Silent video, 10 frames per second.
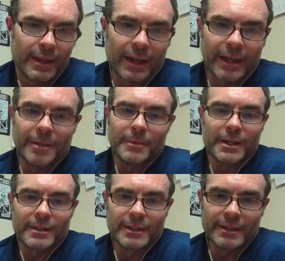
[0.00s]
I am
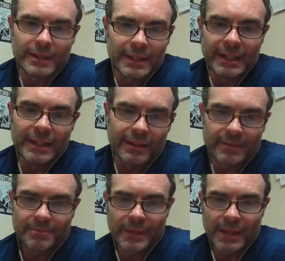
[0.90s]
currently
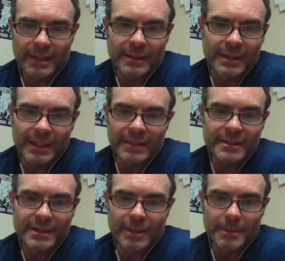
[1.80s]
the
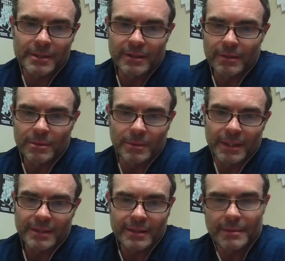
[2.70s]
Cyber
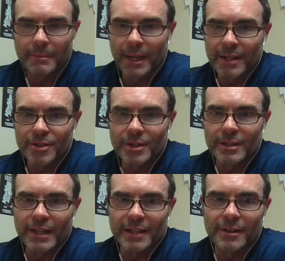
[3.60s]
Southwest
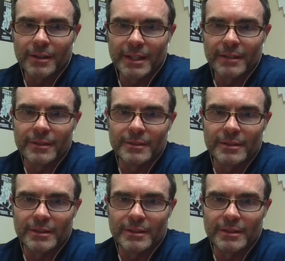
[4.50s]
manager at Archaeology